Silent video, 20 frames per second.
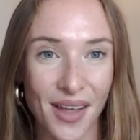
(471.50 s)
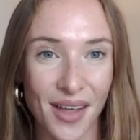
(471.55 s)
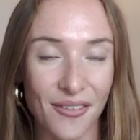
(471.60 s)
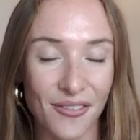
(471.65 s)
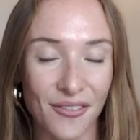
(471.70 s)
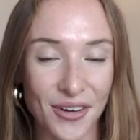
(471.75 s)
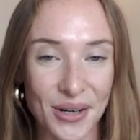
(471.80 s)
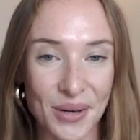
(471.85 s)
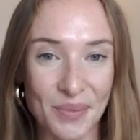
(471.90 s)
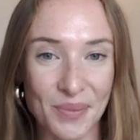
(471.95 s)

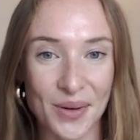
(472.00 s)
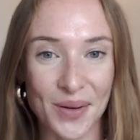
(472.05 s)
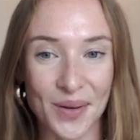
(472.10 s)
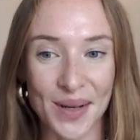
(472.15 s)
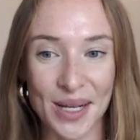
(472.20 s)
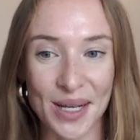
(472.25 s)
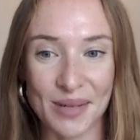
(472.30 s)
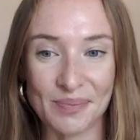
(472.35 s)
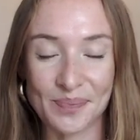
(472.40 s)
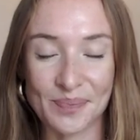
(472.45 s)
Freedom
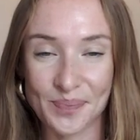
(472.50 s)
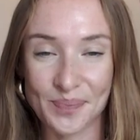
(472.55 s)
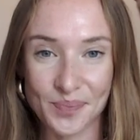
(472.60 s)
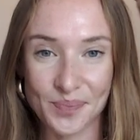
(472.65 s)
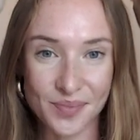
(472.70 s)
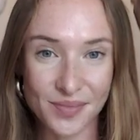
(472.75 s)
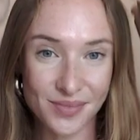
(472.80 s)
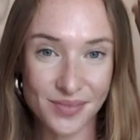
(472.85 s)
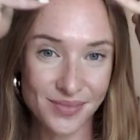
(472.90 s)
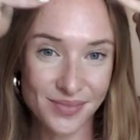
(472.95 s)
Queen,
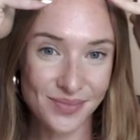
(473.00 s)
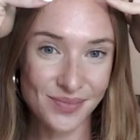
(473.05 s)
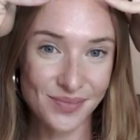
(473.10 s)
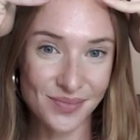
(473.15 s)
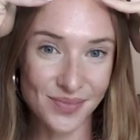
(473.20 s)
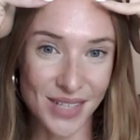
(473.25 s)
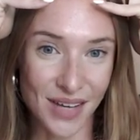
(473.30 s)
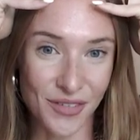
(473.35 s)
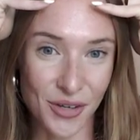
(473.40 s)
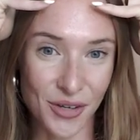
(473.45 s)

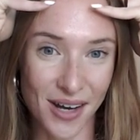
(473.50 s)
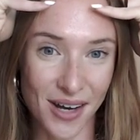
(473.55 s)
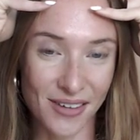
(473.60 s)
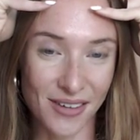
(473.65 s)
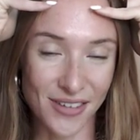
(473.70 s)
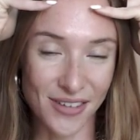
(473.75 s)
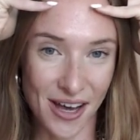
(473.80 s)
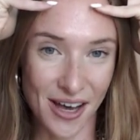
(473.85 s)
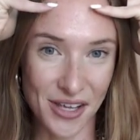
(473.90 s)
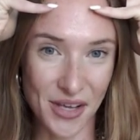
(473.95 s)
if you got
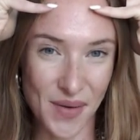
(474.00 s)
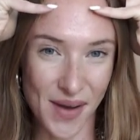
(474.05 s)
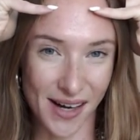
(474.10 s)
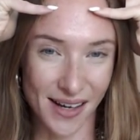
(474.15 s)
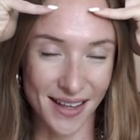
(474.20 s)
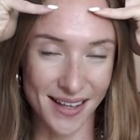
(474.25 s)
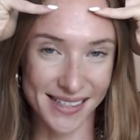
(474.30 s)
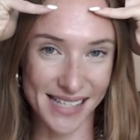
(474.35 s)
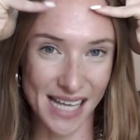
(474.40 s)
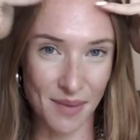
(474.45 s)
value out
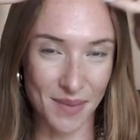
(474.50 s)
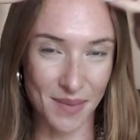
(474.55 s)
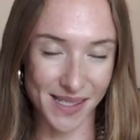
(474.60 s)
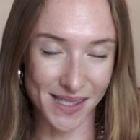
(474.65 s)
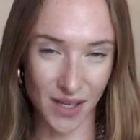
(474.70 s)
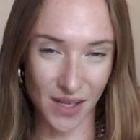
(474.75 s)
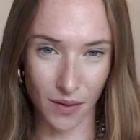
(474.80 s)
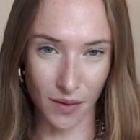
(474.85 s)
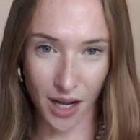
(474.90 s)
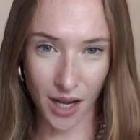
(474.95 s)
of this
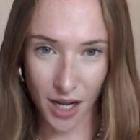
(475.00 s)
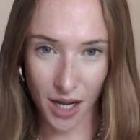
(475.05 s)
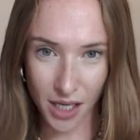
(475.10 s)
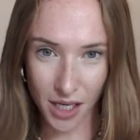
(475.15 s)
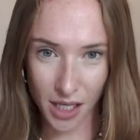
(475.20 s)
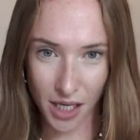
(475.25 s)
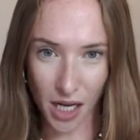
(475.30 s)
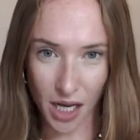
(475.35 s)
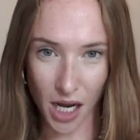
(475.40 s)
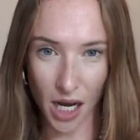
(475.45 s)
episode,
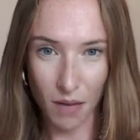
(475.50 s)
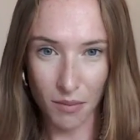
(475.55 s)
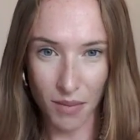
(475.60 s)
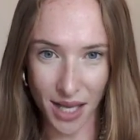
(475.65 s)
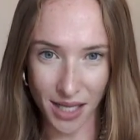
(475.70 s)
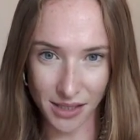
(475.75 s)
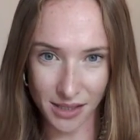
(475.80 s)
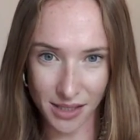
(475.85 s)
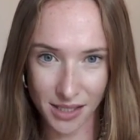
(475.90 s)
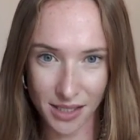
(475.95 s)

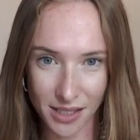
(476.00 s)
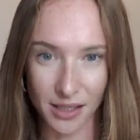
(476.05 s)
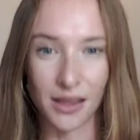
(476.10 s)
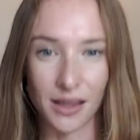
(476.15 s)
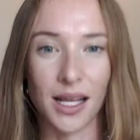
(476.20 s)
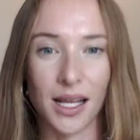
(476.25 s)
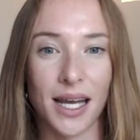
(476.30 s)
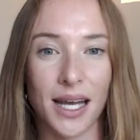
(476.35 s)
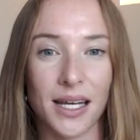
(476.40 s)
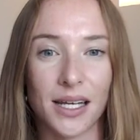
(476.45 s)
comment,
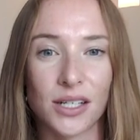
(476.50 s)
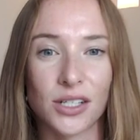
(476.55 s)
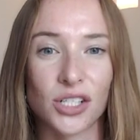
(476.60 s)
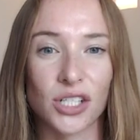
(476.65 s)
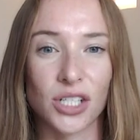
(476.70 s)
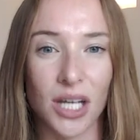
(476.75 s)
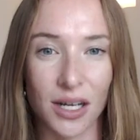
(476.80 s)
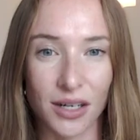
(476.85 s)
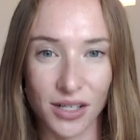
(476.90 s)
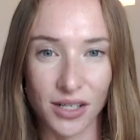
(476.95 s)
like,
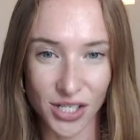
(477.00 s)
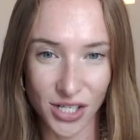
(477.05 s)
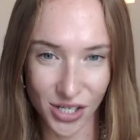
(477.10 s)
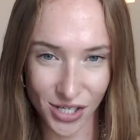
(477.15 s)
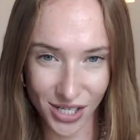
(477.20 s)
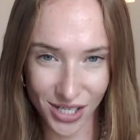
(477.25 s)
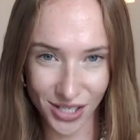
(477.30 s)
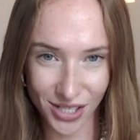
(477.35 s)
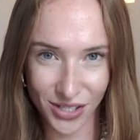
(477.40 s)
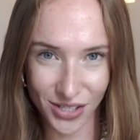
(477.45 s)
share it to
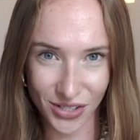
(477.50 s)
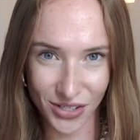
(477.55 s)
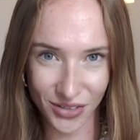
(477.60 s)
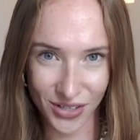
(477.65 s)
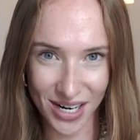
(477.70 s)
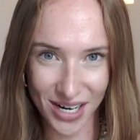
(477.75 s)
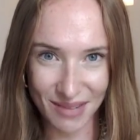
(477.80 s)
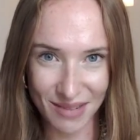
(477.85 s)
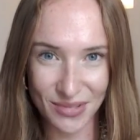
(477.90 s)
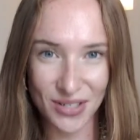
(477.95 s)
your
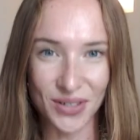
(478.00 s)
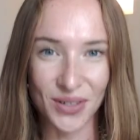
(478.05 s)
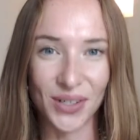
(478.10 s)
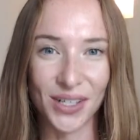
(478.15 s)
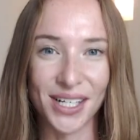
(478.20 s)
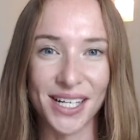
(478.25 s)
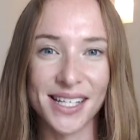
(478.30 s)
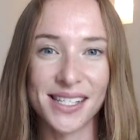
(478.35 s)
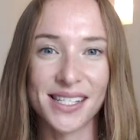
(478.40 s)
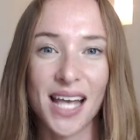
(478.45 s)
Instagram
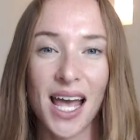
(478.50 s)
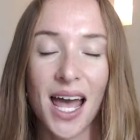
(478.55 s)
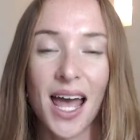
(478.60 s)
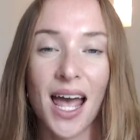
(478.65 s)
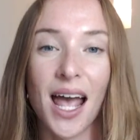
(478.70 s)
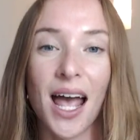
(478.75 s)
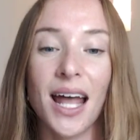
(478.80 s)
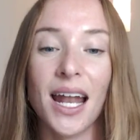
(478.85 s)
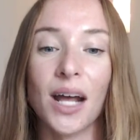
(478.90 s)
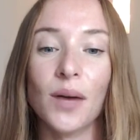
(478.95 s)
stories,
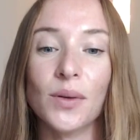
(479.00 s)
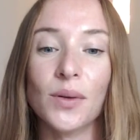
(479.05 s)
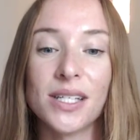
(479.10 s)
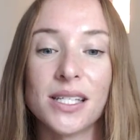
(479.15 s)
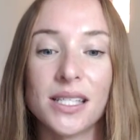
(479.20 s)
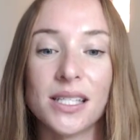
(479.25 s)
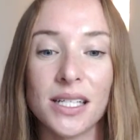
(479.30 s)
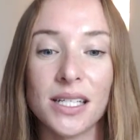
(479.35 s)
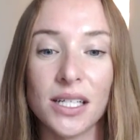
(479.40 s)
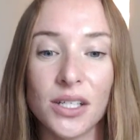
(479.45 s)
and I will
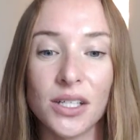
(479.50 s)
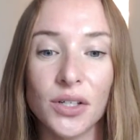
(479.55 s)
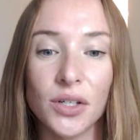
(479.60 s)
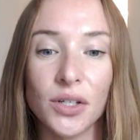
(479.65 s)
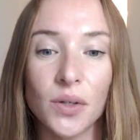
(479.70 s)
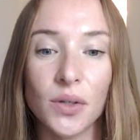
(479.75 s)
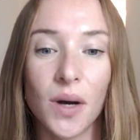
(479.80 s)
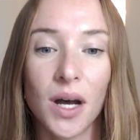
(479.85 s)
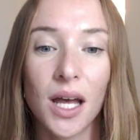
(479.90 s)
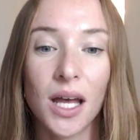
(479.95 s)
see you